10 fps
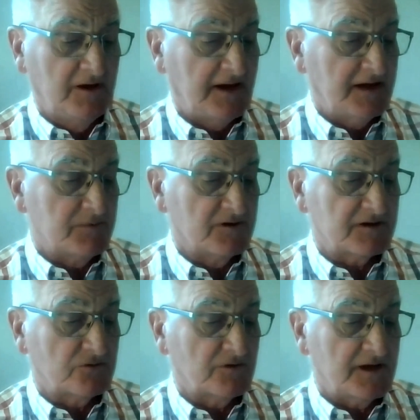a
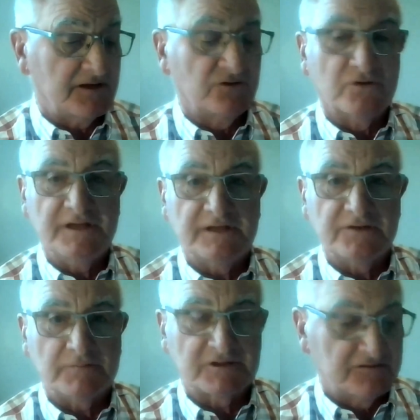political and or
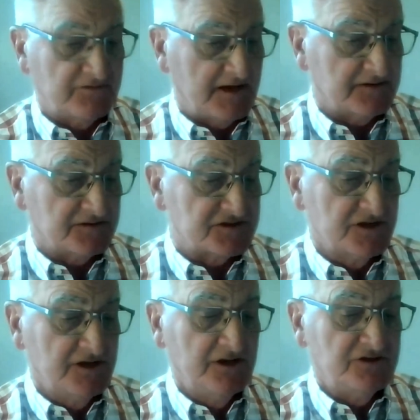economic advantage
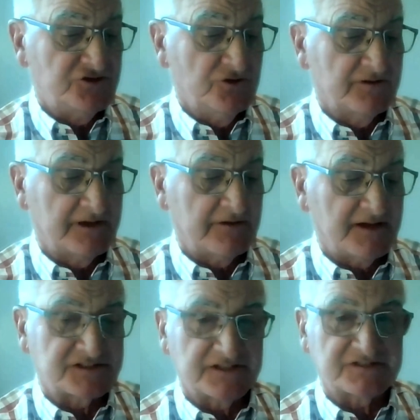due to their
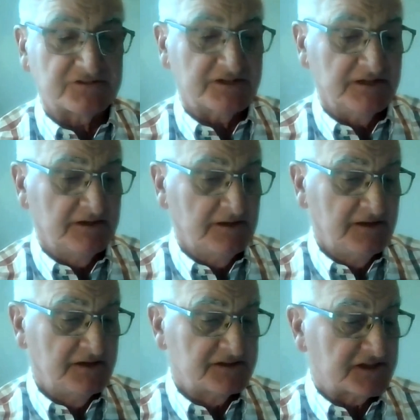ancestry,
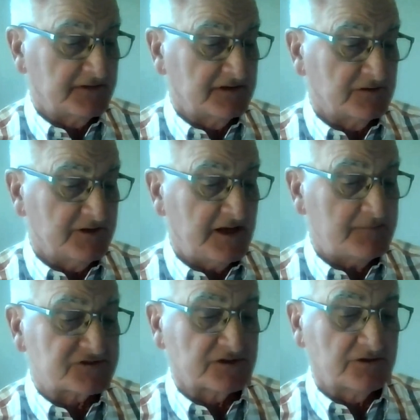something to be
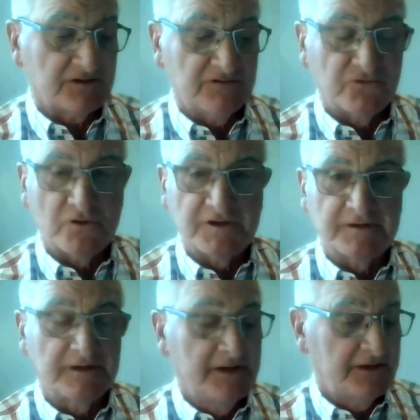absolutely avoided
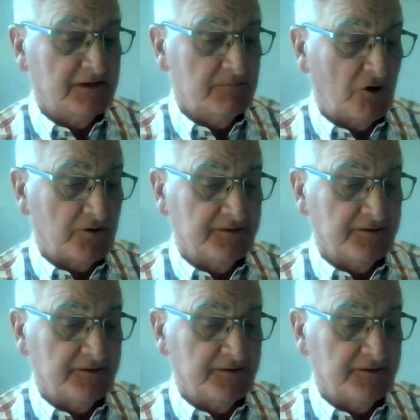in a modern